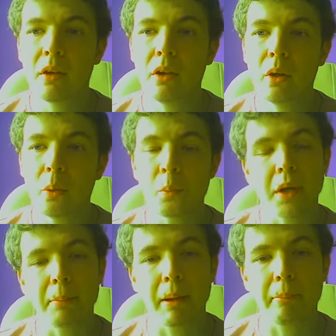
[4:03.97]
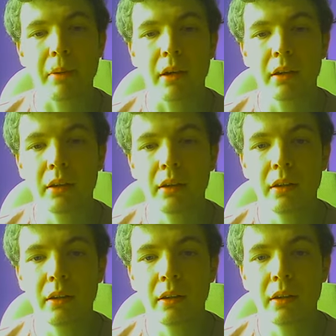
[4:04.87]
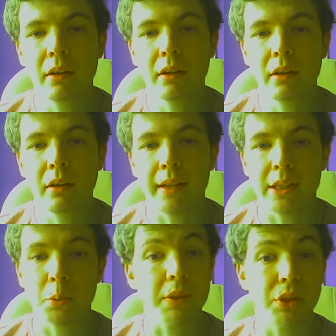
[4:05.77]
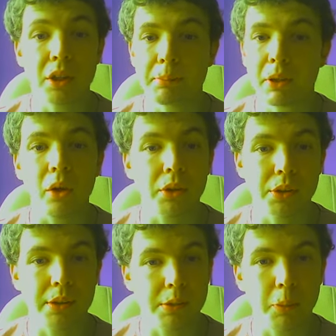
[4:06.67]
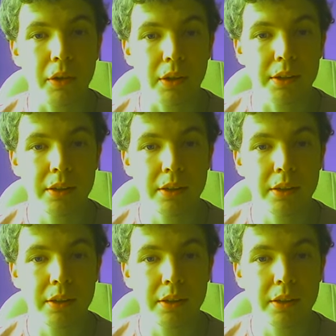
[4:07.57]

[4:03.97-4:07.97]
we remember that we don't belong to this world